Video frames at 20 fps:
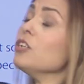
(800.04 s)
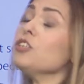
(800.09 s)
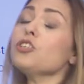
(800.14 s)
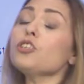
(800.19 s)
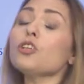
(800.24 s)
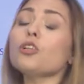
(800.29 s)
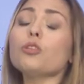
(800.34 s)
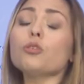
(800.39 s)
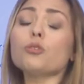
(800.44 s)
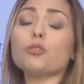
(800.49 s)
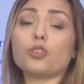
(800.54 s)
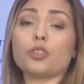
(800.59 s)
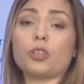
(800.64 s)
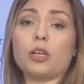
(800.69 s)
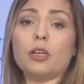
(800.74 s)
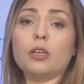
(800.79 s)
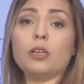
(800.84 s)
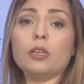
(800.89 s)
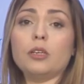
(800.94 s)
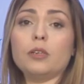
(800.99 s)

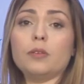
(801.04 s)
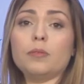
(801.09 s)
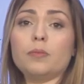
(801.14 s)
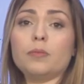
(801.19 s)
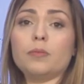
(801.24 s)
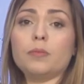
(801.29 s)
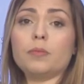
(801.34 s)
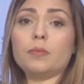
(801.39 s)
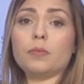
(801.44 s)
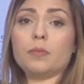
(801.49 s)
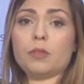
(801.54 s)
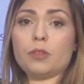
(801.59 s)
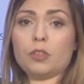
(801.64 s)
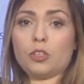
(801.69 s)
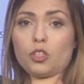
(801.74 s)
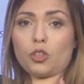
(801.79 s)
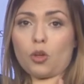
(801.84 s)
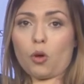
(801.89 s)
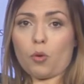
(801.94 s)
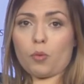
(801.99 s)
solution,
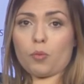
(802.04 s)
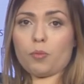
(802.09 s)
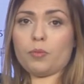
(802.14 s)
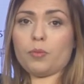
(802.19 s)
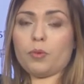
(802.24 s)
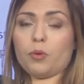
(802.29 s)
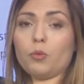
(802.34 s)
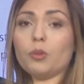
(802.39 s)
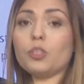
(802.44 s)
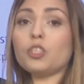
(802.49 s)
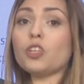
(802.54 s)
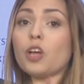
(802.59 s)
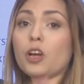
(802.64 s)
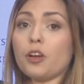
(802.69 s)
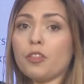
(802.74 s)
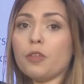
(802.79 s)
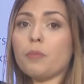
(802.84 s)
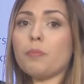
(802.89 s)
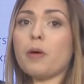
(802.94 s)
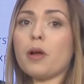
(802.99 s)
so we
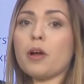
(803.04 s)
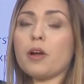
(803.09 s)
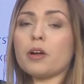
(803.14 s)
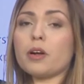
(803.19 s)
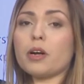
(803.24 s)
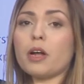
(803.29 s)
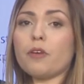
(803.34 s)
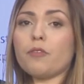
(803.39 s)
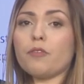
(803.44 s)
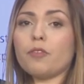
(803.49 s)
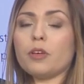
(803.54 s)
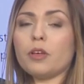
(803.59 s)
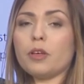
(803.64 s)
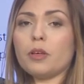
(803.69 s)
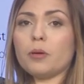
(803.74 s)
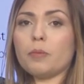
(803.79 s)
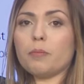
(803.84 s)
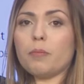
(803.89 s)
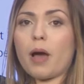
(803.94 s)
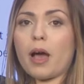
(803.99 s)
start the paragraph
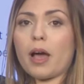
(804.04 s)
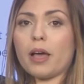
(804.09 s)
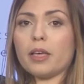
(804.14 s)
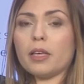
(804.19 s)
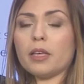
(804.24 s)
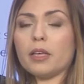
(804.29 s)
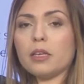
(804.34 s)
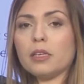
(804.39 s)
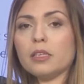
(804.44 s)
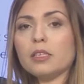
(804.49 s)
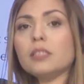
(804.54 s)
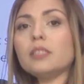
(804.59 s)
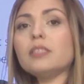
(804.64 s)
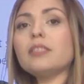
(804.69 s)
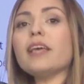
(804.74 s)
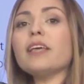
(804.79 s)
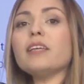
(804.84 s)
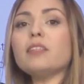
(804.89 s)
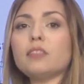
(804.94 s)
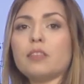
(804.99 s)
by
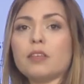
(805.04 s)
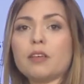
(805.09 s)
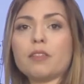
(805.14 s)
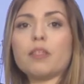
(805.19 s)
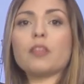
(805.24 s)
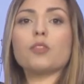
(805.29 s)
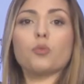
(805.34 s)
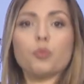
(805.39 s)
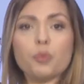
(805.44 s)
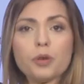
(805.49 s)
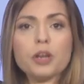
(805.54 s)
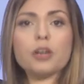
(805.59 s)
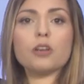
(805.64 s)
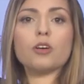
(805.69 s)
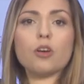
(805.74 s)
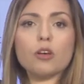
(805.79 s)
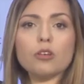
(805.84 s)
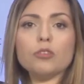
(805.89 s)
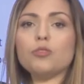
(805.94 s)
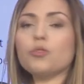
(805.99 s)
stating that we are
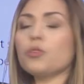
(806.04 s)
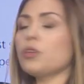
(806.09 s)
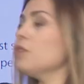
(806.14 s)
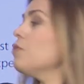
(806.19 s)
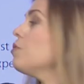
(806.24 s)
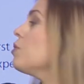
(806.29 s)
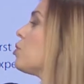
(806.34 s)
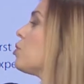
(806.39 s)
going to give a